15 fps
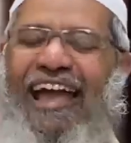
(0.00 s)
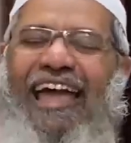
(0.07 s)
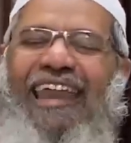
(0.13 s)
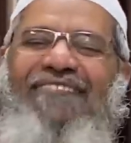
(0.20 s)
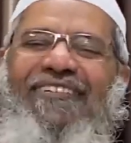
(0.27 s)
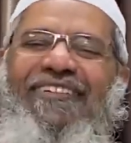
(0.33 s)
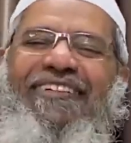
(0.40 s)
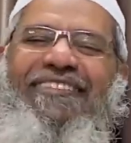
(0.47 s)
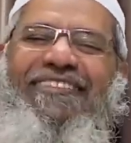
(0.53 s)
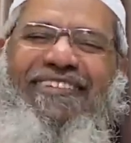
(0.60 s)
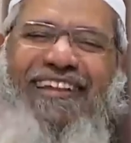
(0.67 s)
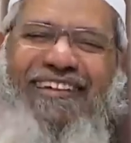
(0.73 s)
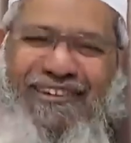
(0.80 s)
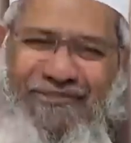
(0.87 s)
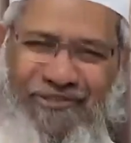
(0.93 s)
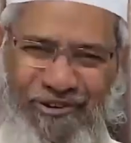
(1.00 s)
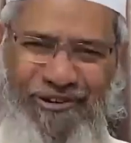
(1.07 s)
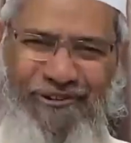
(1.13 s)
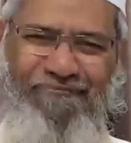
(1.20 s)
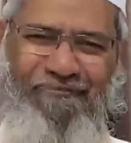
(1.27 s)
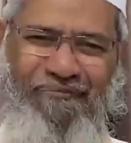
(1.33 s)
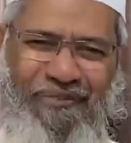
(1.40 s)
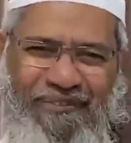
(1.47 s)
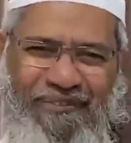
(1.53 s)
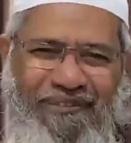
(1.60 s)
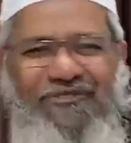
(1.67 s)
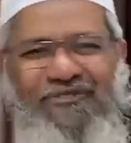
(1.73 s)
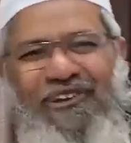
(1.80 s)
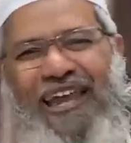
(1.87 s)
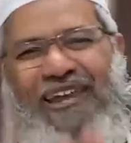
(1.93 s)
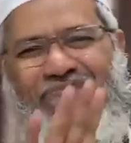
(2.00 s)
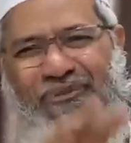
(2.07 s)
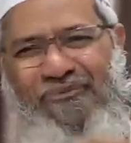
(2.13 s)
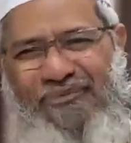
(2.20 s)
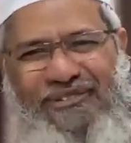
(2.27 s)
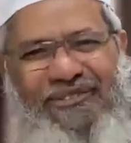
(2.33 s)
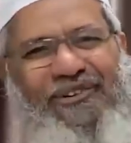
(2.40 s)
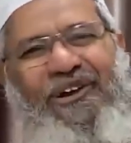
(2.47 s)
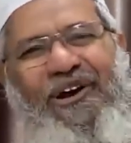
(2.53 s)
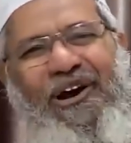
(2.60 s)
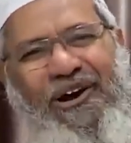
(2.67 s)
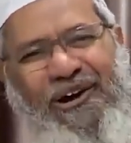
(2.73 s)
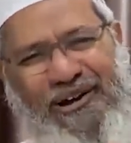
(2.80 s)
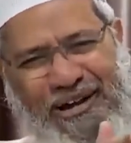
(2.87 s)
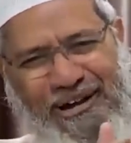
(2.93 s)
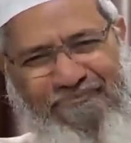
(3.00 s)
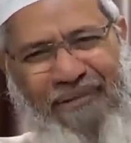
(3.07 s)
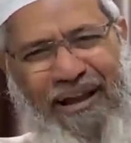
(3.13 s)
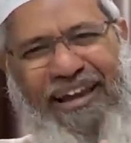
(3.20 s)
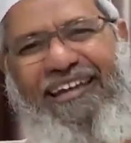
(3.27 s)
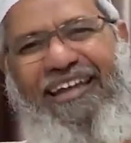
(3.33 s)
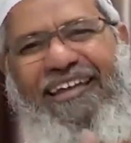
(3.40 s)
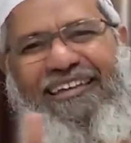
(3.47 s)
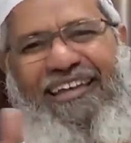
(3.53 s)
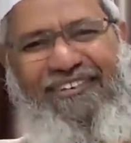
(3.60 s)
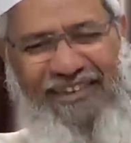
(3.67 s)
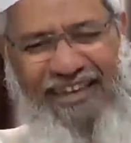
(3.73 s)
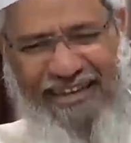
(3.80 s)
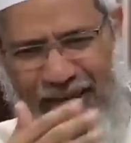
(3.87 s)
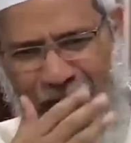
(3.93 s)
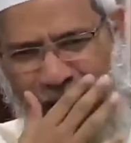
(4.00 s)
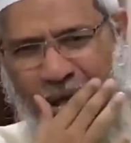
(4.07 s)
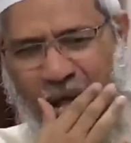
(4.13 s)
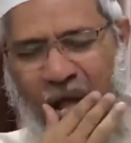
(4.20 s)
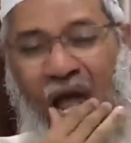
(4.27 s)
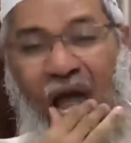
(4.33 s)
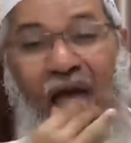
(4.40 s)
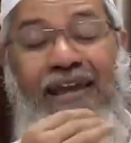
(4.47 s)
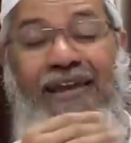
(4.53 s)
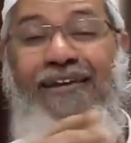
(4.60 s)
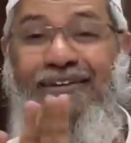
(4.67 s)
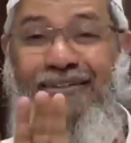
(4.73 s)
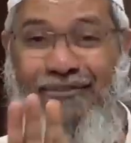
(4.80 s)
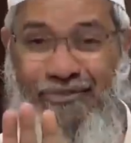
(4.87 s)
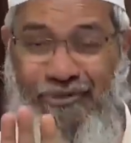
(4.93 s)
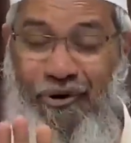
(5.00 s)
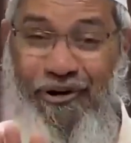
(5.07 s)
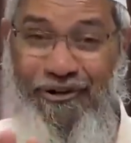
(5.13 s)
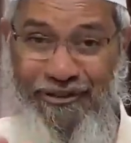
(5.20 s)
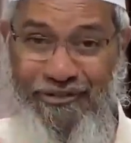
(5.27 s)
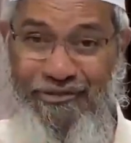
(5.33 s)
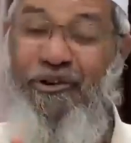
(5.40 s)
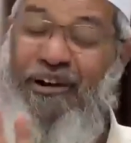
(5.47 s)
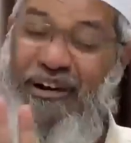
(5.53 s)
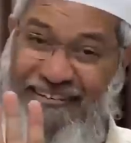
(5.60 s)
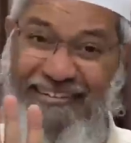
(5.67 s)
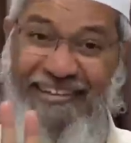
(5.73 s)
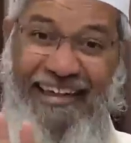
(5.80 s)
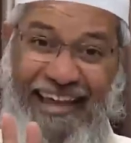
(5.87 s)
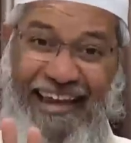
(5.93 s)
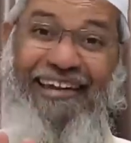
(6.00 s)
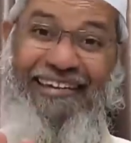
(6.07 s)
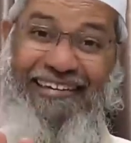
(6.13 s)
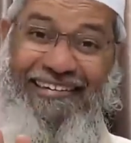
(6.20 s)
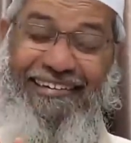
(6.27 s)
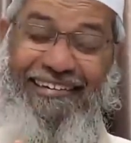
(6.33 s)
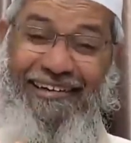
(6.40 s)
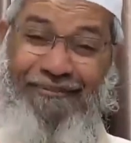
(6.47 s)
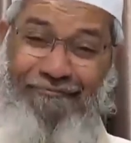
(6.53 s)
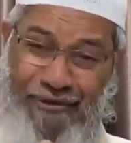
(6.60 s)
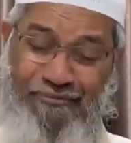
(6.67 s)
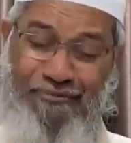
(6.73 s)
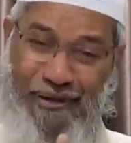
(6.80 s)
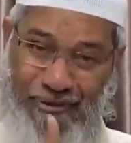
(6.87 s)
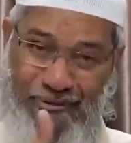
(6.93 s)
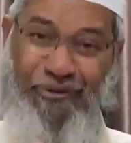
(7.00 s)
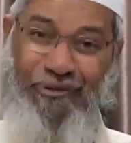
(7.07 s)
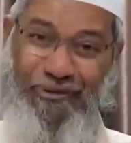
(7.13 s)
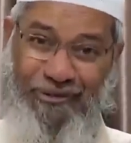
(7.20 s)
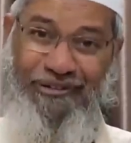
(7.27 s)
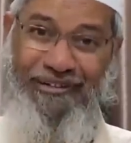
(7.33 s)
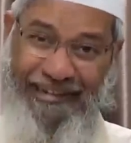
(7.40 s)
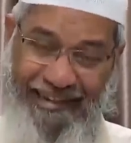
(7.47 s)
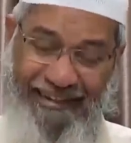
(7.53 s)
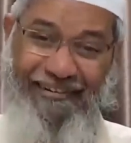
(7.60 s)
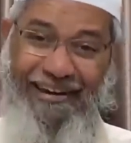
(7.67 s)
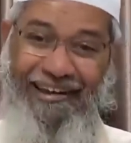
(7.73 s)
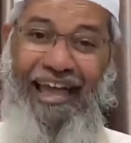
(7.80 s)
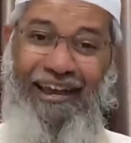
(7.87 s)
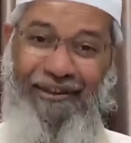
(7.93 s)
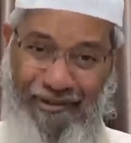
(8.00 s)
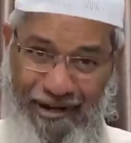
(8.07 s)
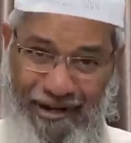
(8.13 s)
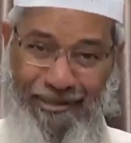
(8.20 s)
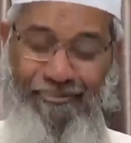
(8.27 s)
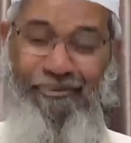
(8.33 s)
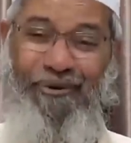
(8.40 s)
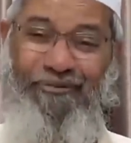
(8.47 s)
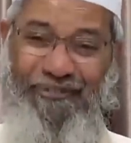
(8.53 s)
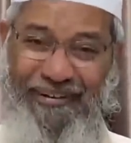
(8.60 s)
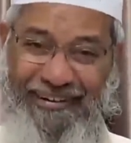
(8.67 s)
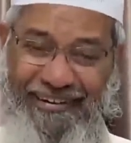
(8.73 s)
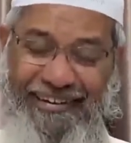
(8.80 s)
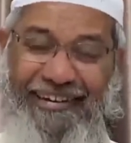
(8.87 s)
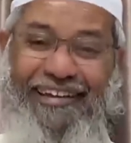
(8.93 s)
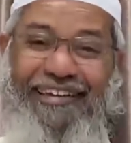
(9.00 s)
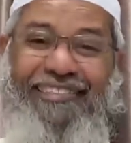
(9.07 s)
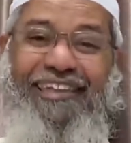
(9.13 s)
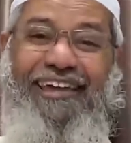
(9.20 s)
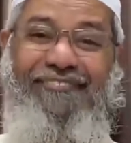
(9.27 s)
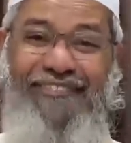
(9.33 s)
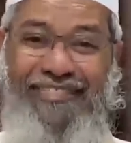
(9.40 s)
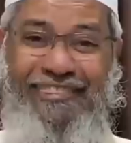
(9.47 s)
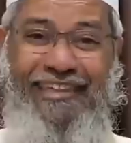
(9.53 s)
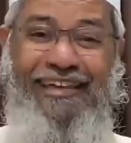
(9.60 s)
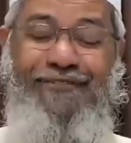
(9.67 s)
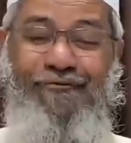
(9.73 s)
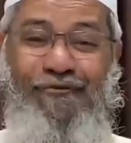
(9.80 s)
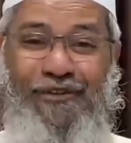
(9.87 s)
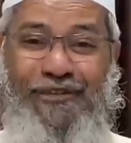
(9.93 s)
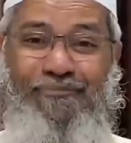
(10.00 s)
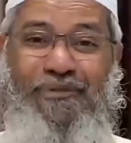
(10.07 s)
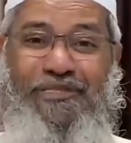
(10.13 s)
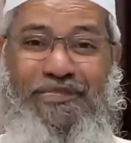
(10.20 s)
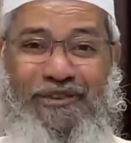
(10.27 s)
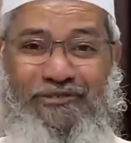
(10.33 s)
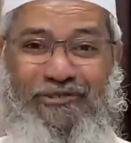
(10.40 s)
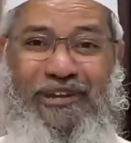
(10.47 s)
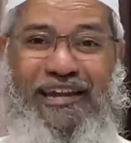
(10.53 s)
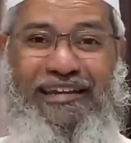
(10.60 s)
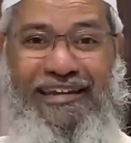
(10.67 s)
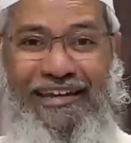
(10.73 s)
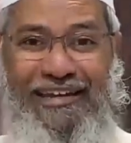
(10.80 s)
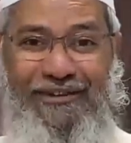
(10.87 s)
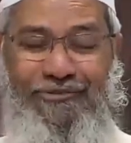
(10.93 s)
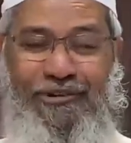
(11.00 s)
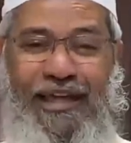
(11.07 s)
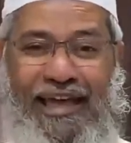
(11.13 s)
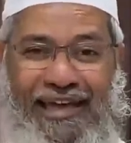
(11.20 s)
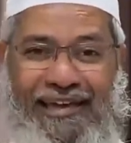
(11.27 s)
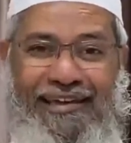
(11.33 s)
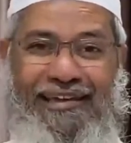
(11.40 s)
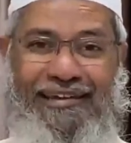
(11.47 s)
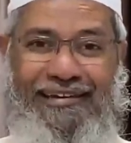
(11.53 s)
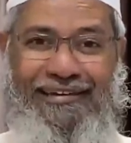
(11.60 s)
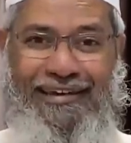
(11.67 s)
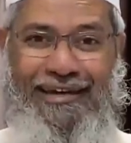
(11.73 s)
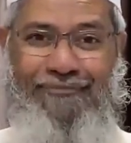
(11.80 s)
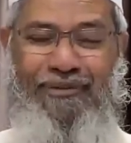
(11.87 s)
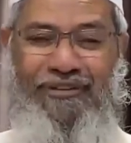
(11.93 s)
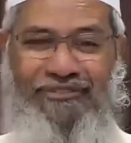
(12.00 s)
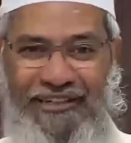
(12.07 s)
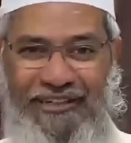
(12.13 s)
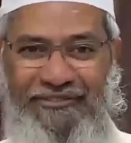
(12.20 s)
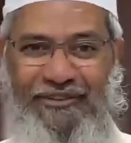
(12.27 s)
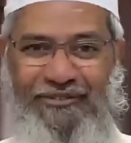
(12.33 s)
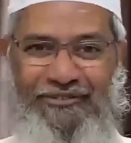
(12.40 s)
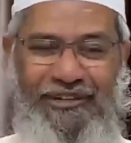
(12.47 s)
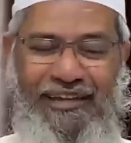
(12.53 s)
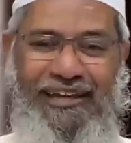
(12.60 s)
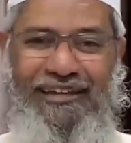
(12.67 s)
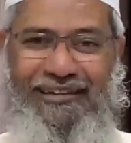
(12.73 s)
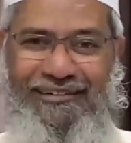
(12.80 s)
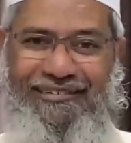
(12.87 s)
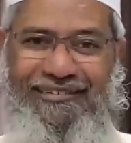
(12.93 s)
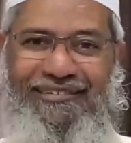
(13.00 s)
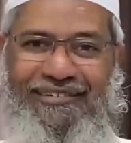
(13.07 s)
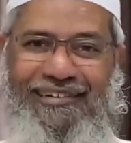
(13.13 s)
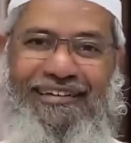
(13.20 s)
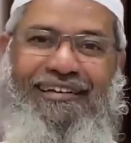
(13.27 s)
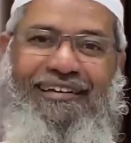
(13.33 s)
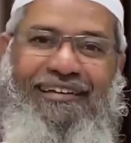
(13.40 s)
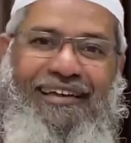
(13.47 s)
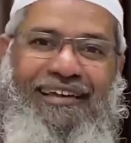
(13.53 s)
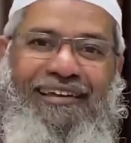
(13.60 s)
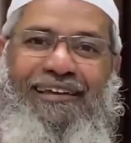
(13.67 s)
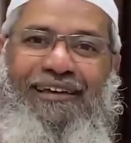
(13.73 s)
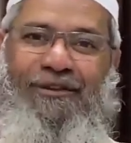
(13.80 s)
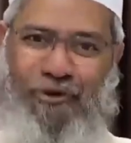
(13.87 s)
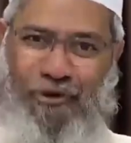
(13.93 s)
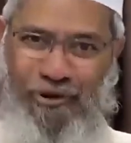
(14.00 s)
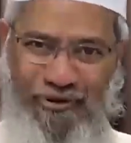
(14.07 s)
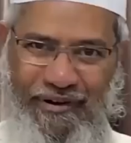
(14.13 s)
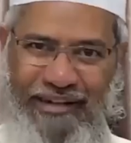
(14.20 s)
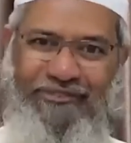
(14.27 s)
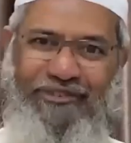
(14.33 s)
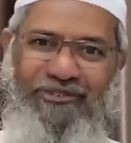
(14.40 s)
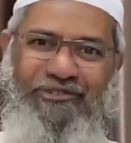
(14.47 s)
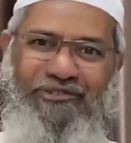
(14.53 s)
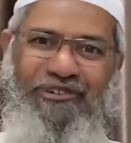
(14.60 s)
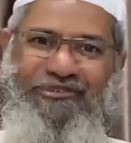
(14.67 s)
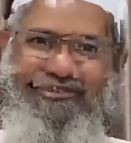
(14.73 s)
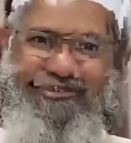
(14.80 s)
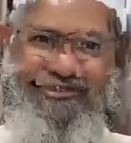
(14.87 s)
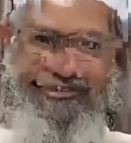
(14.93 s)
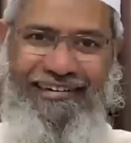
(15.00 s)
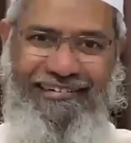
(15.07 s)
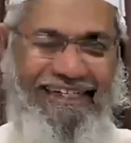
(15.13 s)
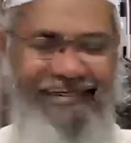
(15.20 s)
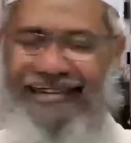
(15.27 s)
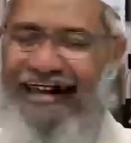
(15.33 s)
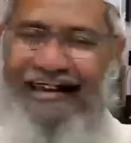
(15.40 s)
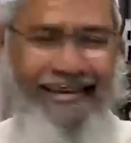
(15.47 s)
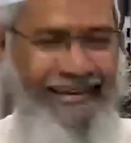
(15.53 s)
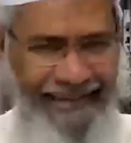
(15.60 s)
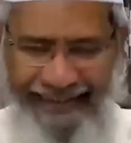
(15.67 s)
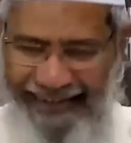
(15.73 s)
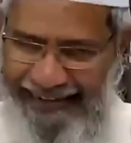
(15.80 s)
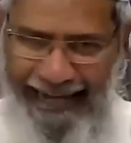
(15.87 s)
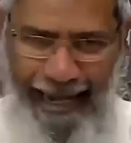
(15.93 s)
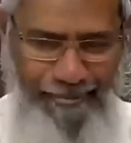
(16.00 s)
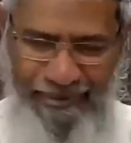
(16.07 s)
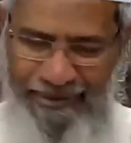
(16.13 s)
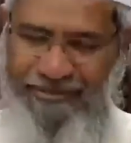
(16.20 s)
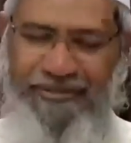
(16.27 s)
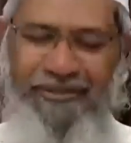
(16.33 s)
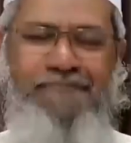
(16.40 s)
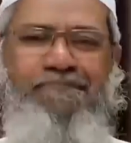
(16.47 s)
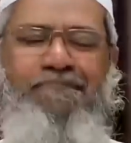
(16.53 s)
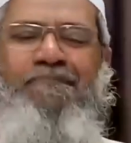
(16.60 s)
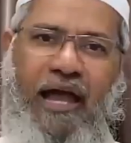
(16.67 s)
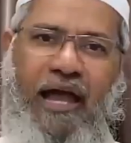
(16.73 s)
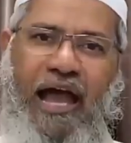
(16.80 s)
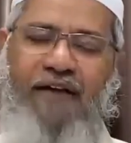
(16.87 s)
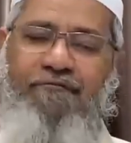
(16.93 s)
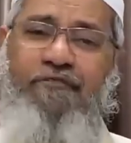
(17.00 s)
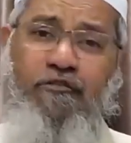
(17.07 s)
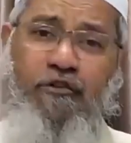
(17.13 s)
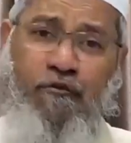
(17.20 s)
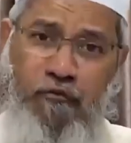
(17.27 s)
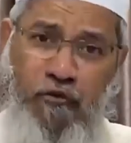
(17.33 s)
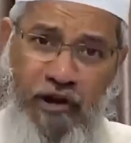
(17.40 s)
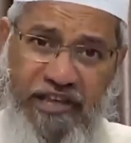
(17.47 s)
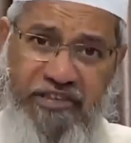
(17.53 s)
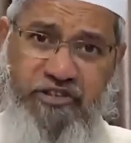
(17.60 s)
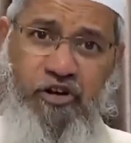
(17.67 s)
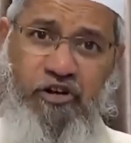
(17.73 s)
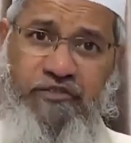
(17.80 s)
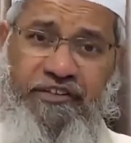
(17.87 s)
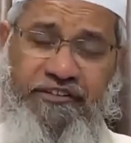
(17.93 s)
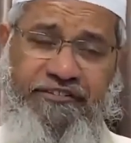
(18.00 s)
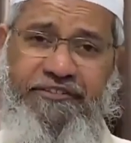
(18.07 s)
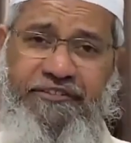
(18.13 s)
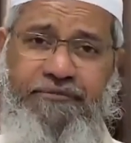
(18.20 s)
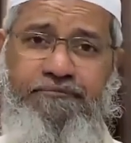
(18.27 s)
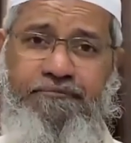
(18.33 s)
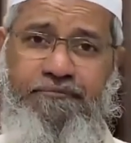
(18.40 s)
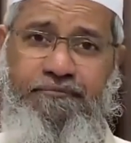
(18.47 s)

Anyway, this is just a joke, just for a light moment. So your mind does deviate, and though it's a joke, it's a reality. People do even calculate the profit. They even think, which business should I deal in? Should I deal in biscuits, or should I deal in cold drinks, or should I deal in textile? It happens. I've given a full lecture on this.